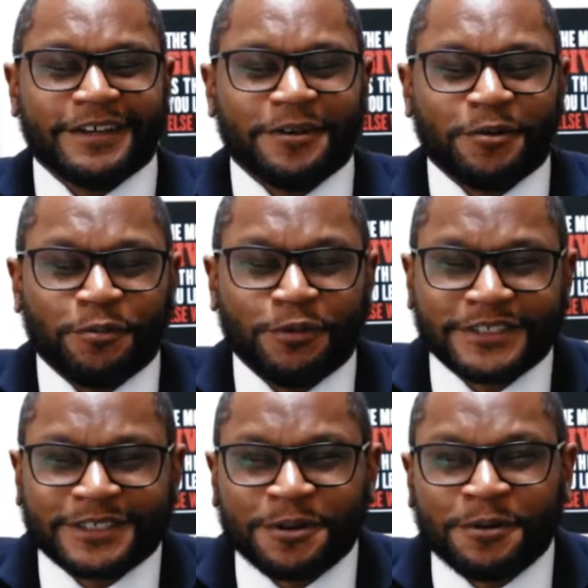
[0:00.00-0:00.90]

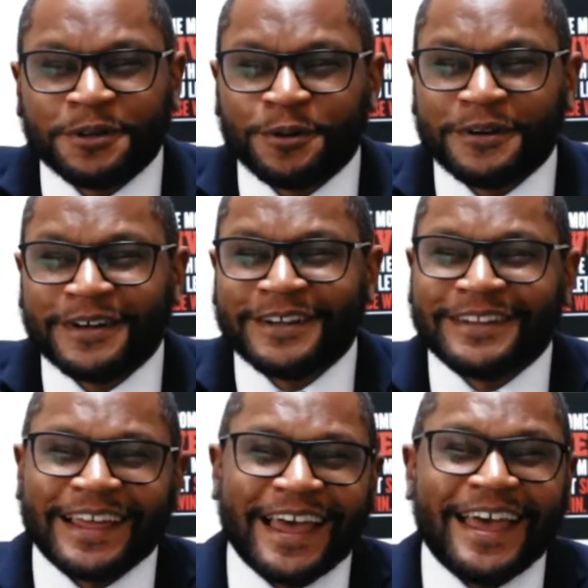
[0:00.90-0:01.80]
What's going on?
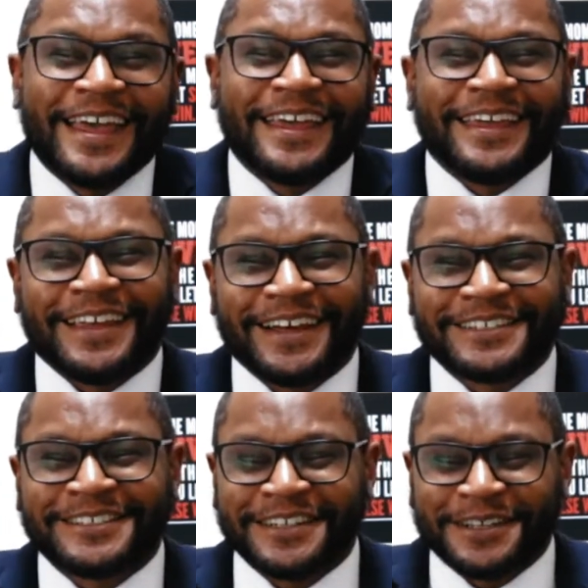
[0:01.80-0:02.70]
Hey, y'all
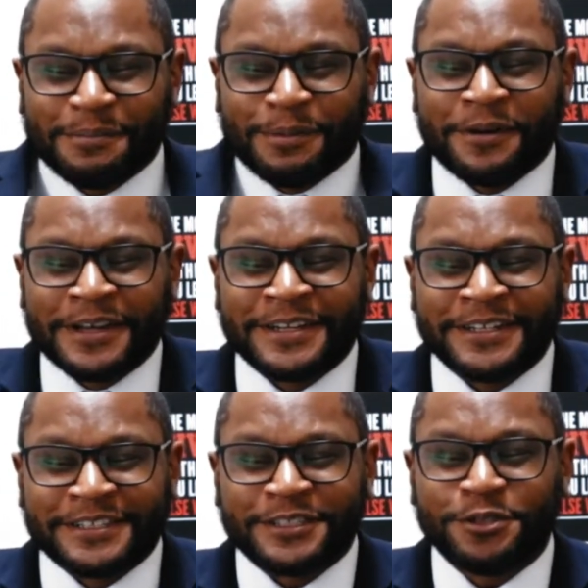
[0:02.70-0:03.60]
see your boy in the
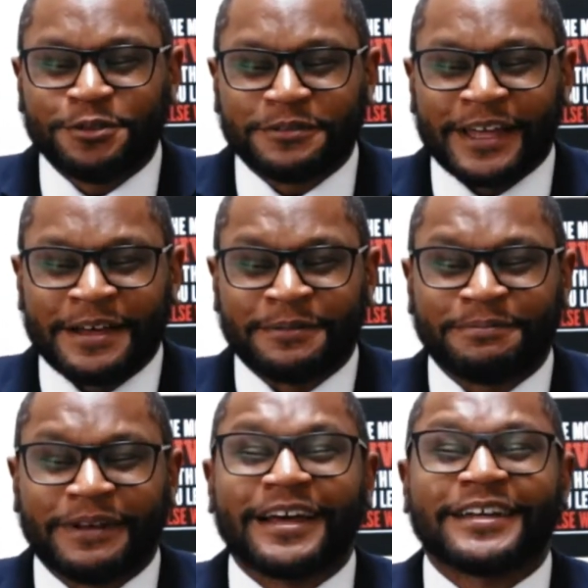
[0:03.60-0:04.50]
suit?
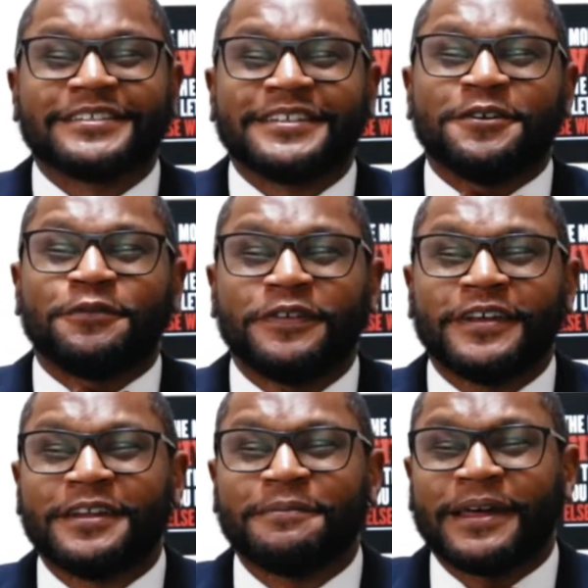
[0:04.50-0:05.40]
I can still fit
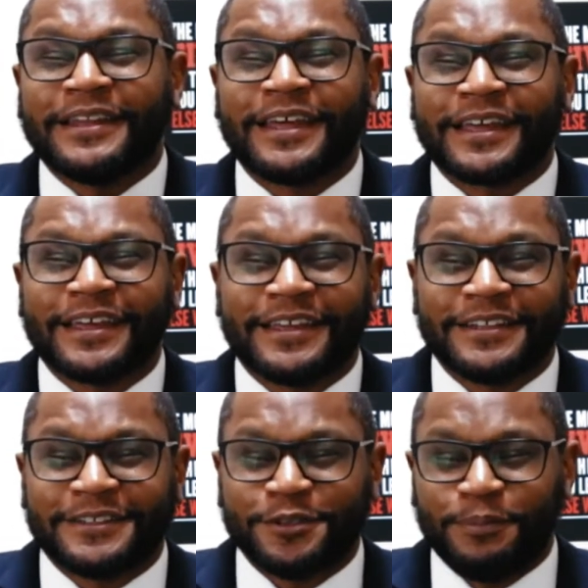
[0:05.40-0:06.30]
it. My neck ain't get
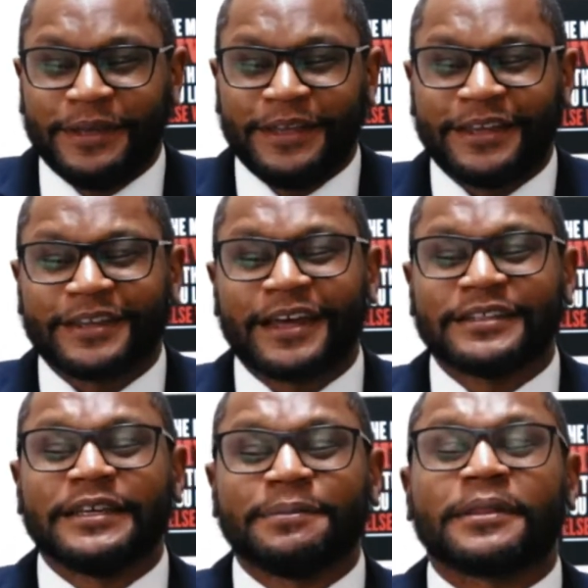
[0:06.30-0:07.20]
too big. I
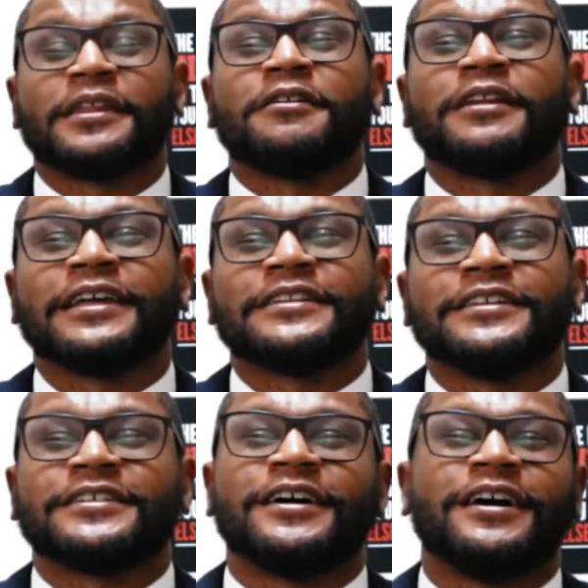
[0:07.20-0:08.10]
typically don't like these
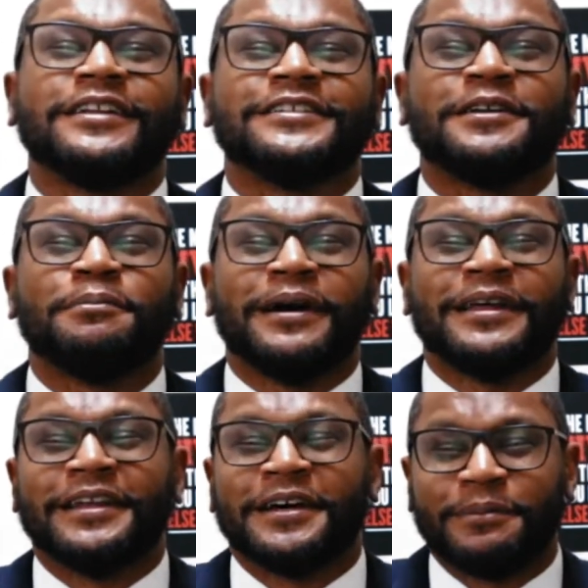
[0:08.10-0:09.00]
collars that button
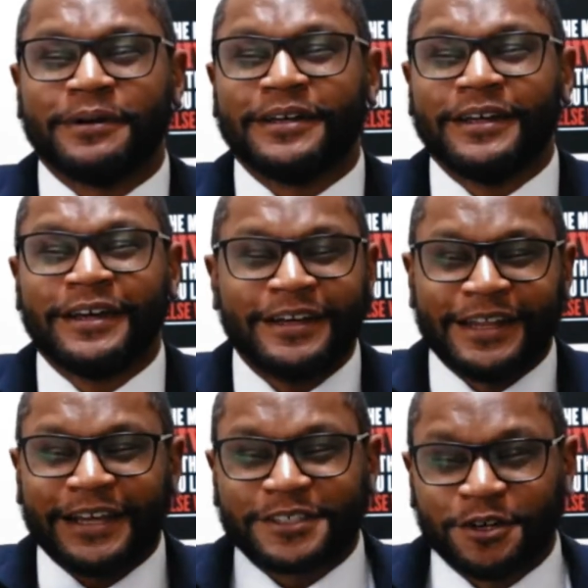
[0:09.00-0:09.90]
up, but
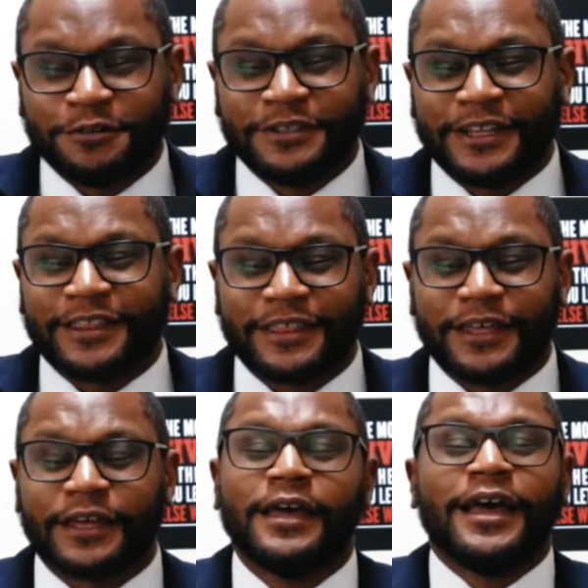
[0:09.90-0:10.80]
that's a whole nother thing.
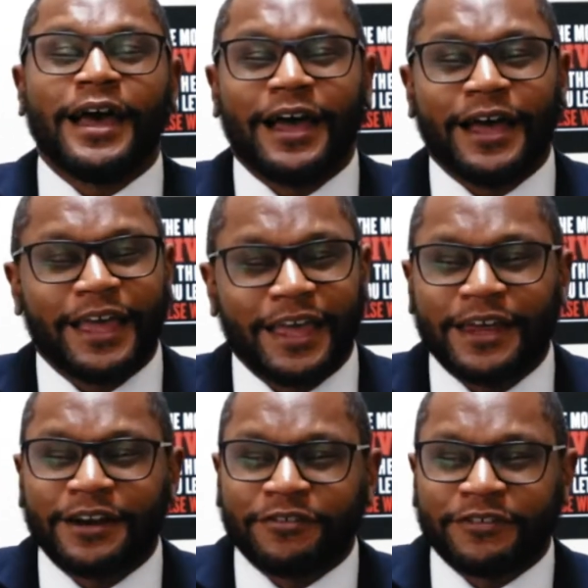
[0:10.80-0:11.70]
I had
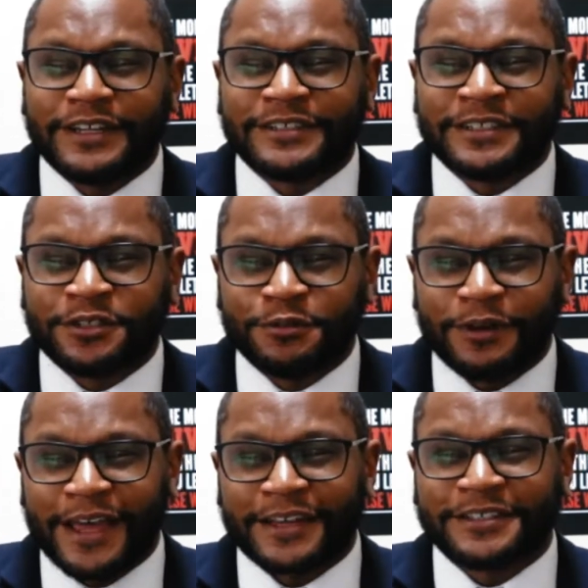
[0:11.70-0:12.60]
a reason to
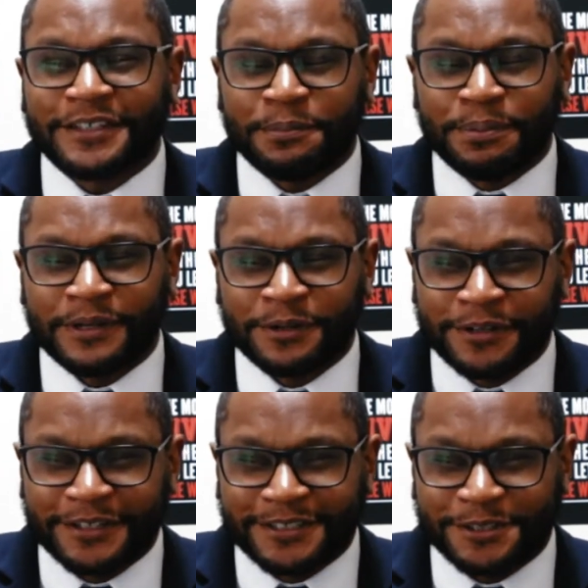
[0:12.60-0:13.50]
actually put on
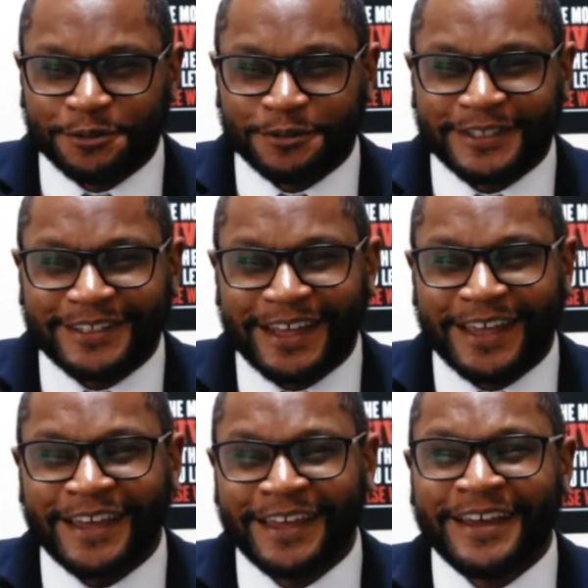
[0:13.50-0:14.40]
a suit
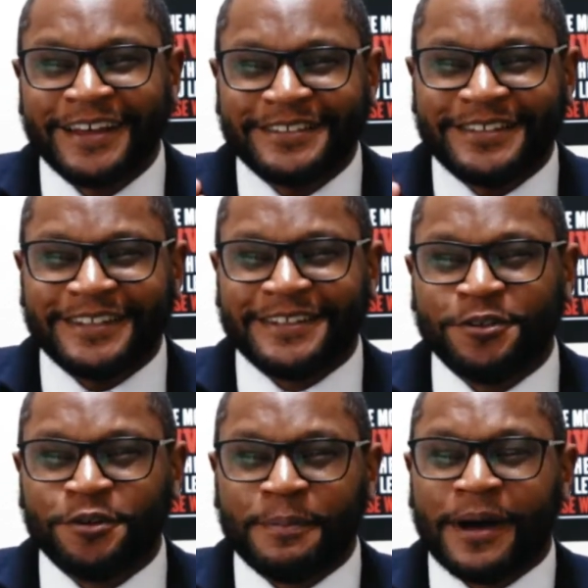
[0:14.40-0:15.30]
today to do
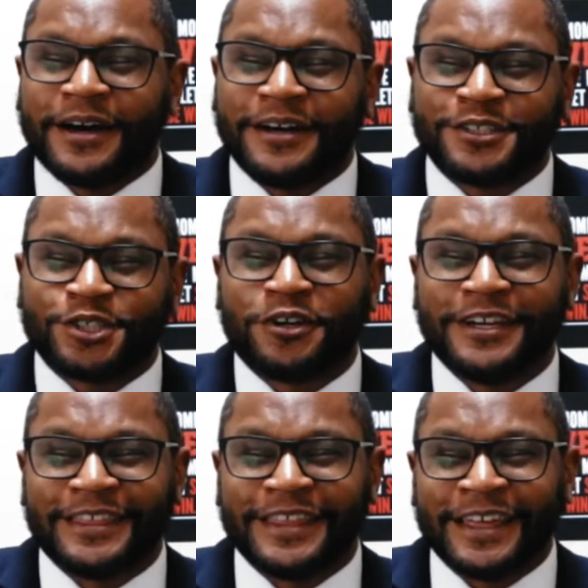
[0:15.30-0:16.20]
my attorney
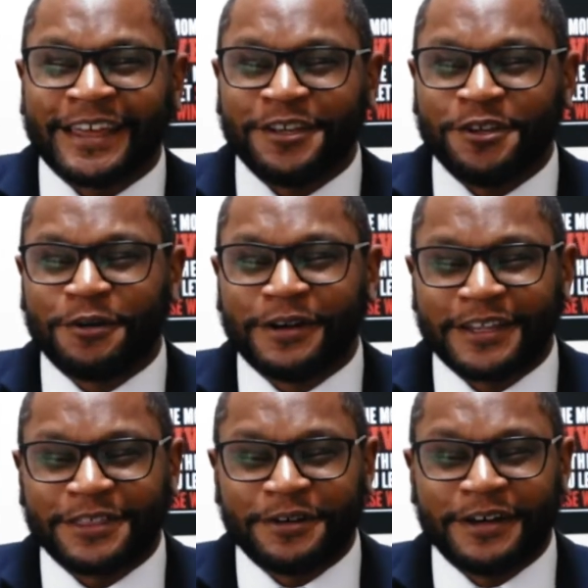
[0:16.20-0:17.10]
thing. And you know what I
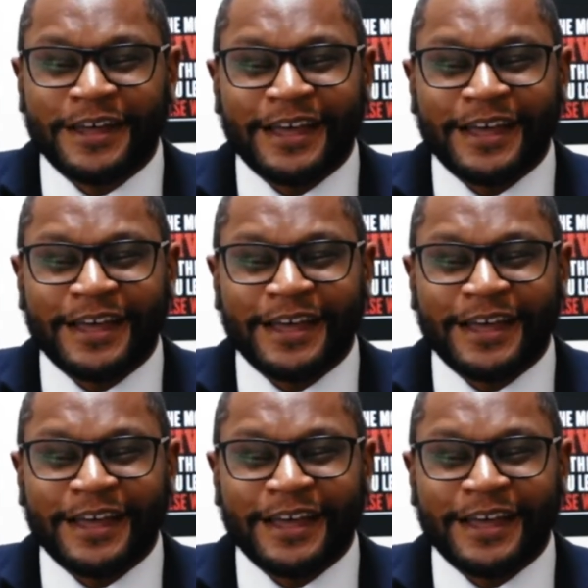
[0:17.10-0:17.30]
thought?